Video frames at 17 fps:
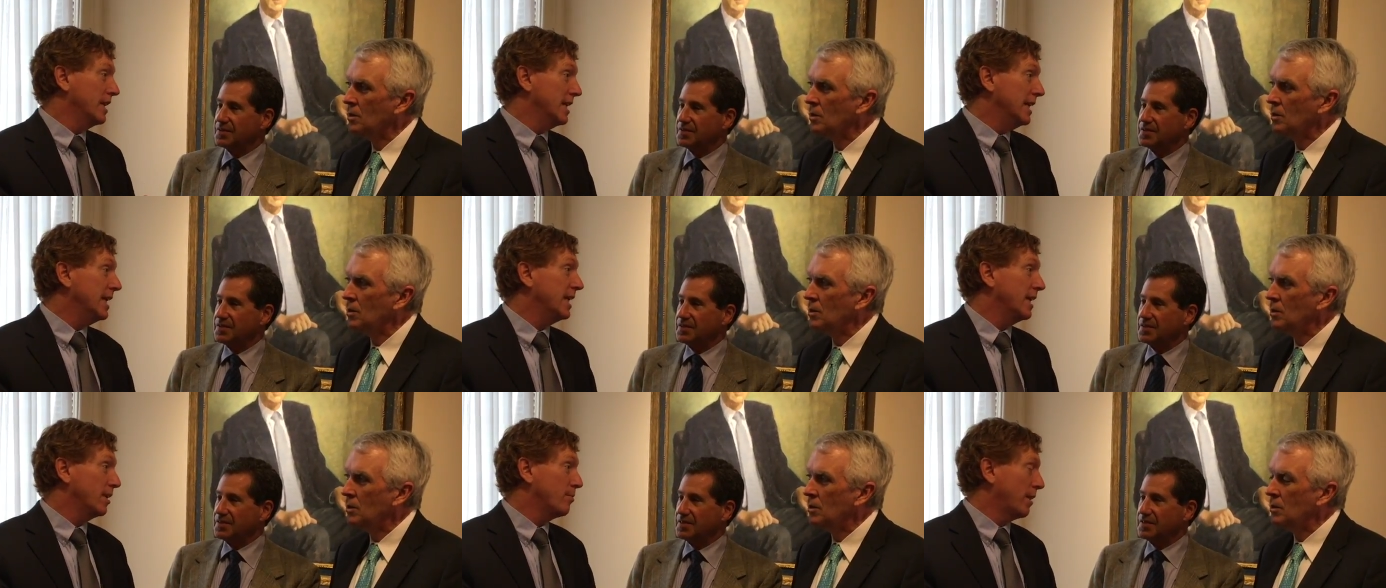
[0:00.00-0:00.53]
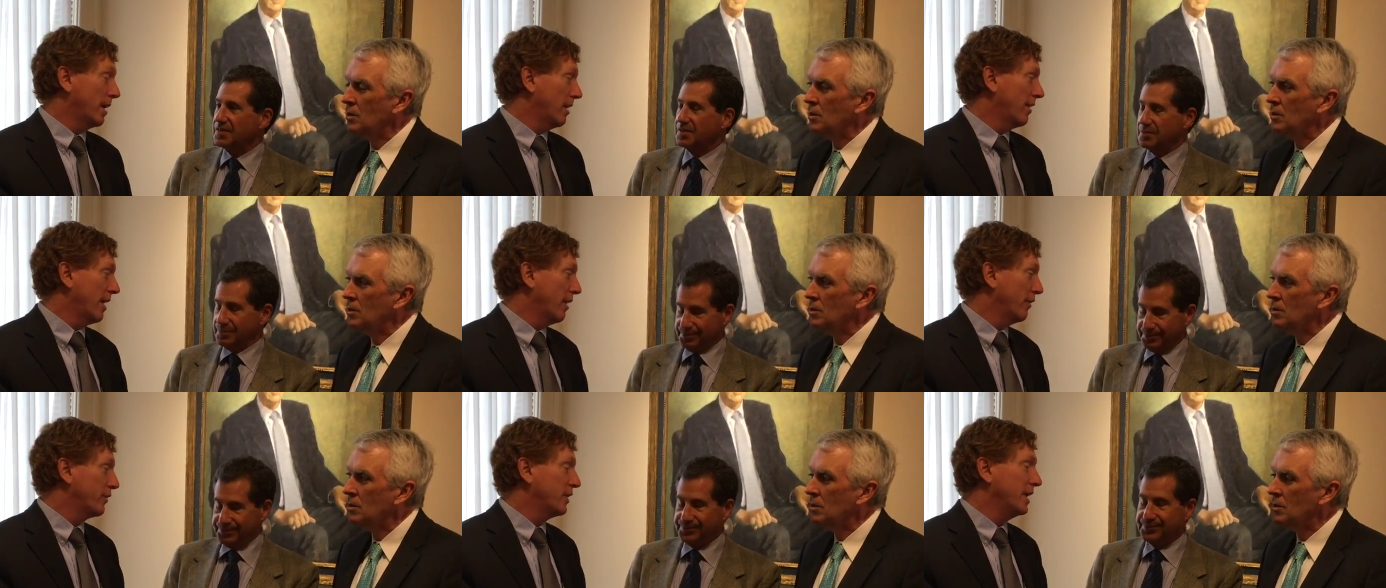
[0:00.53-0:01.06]
Speaker 1: need, mental
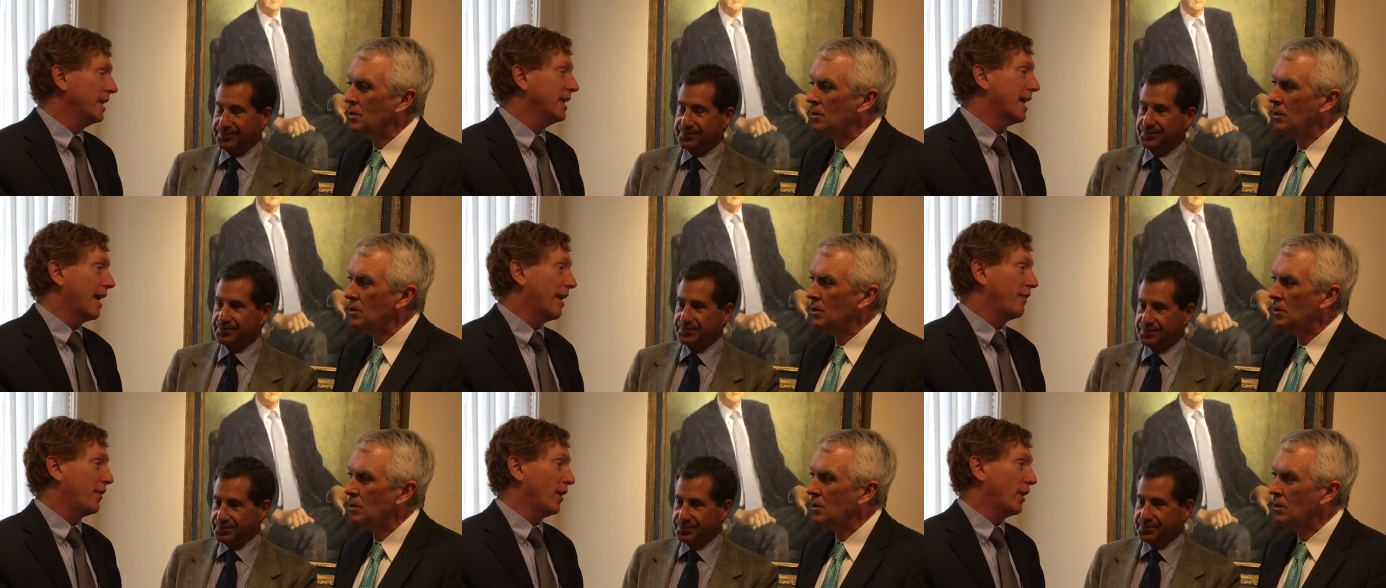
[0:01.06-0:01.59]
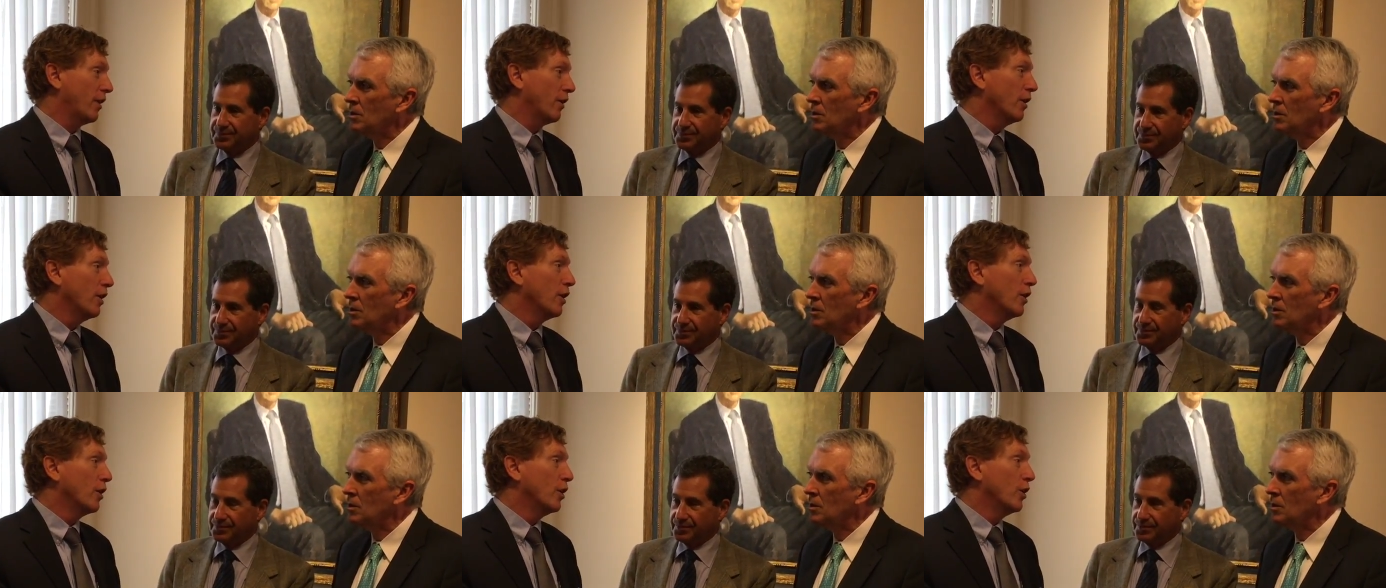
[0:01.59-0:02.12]
health need out there,
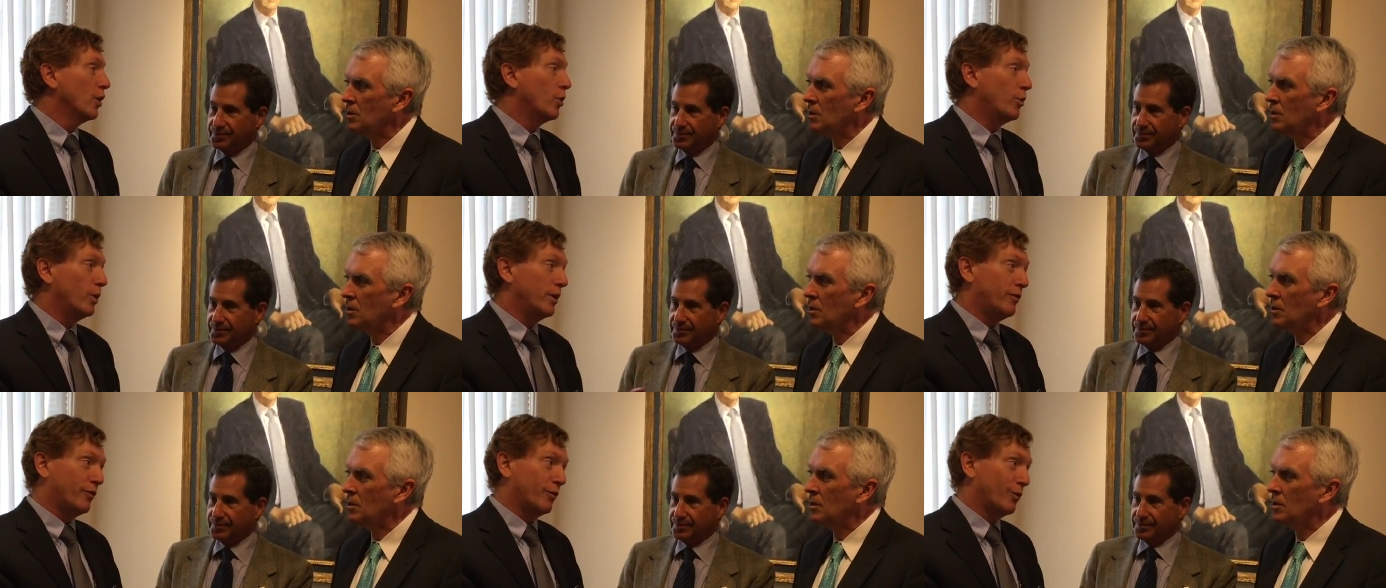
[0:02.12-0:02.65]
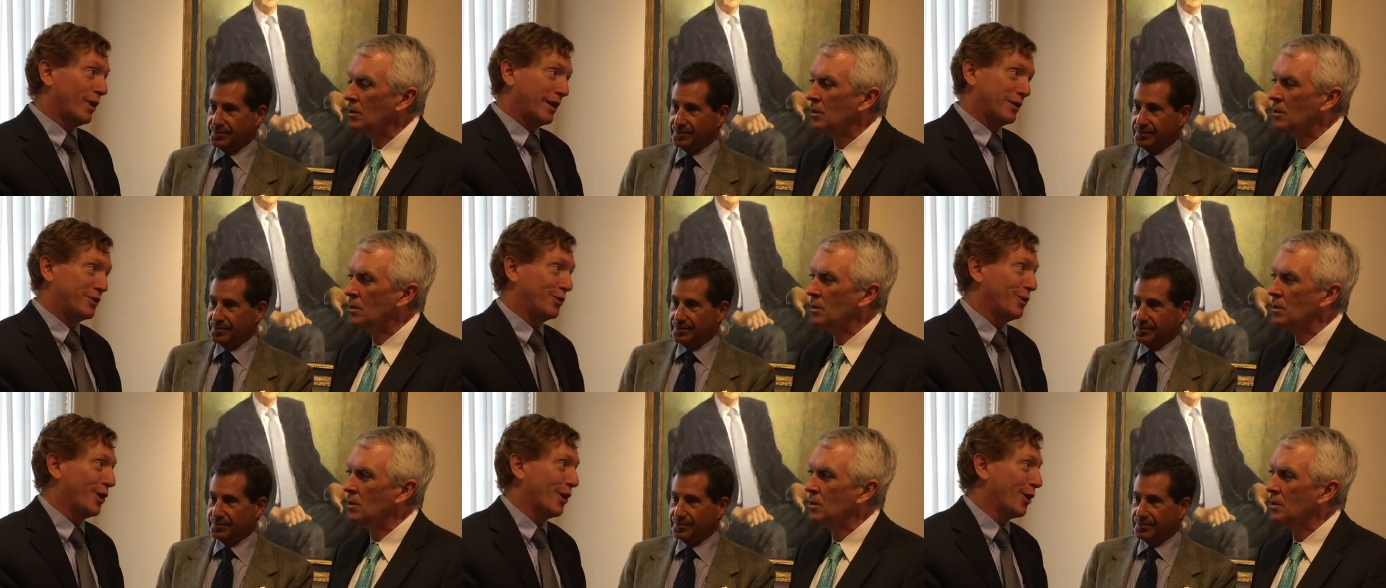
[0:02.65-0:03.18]
we've,
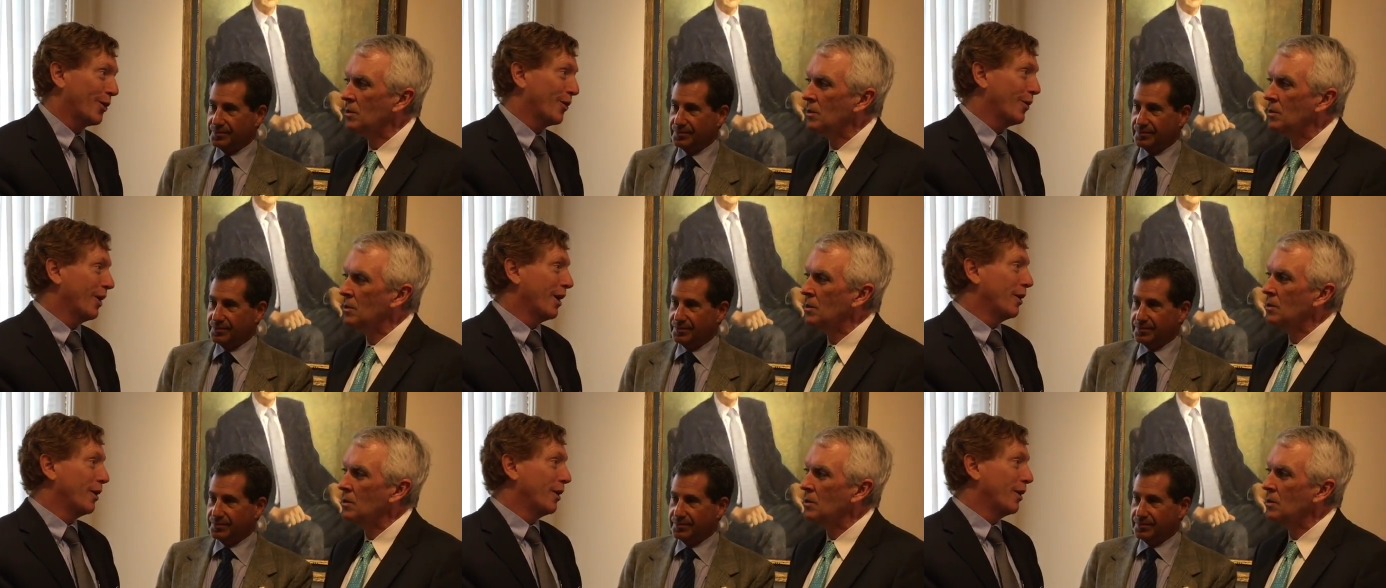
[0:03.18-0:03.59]
as you know,